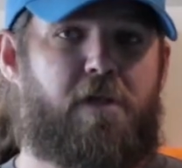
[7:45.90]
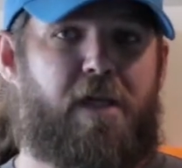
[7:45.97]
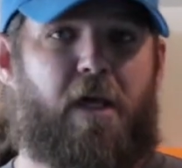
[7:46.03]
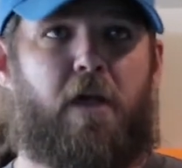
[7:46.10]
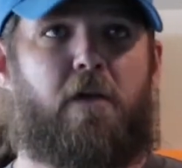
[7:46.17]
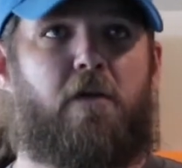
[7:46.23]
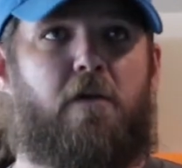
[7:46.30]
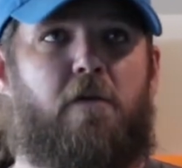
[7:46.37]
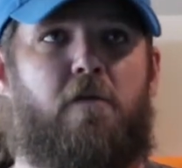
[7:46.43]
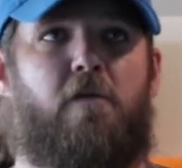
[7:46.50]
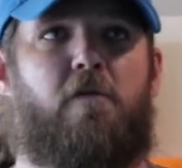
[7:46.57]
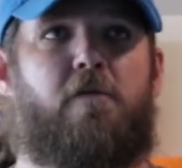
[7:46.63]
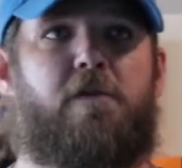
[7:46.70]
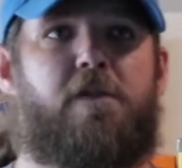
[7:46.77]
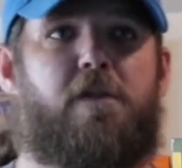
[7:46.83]
can
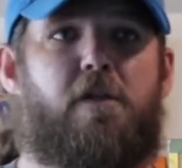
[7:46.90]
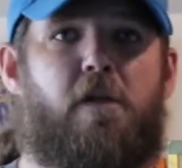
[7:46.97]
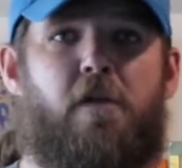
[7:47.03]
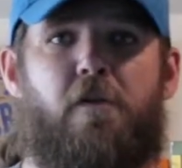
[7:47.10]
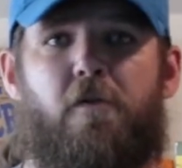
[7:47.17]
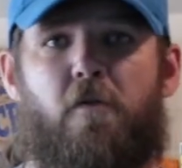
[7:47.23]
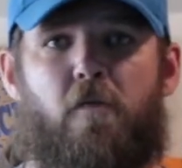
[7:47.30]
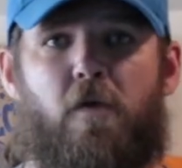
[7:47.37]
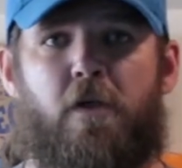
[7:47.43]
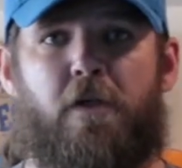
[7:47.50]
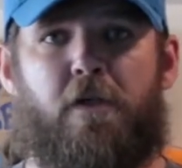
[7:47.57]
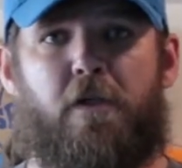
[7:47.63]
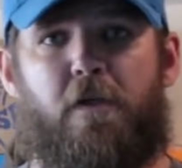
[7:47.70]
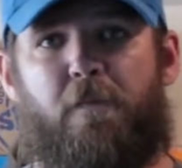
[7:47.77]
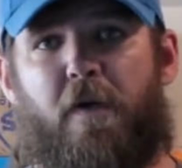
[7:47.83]
use either
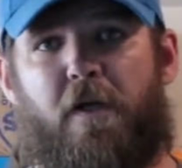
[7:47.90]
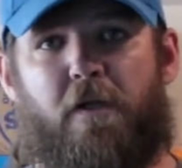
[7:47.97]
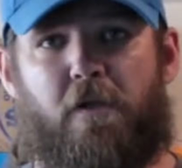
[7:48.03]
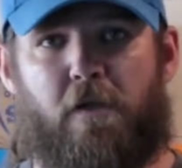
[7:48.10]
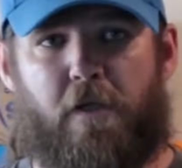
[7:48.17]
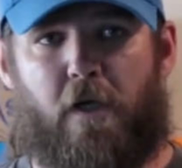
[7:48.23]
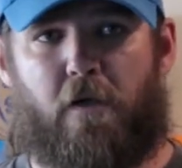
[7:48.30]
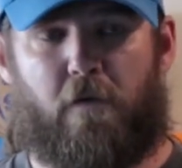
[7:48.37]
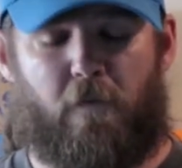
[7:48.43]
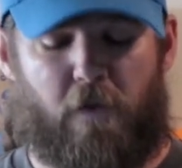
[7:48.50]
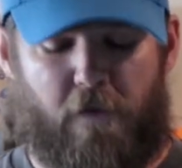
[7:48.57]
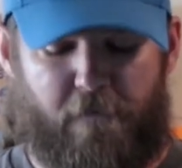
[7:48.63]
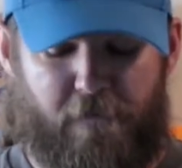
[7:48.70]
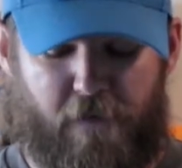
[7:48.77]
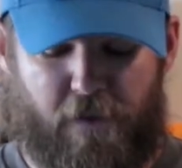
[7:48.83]
one depending on how you
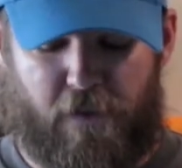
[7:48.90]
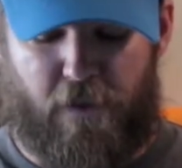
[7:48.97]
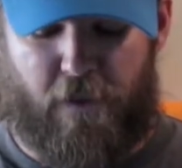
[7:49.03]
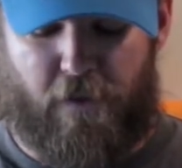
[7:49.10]
want to fish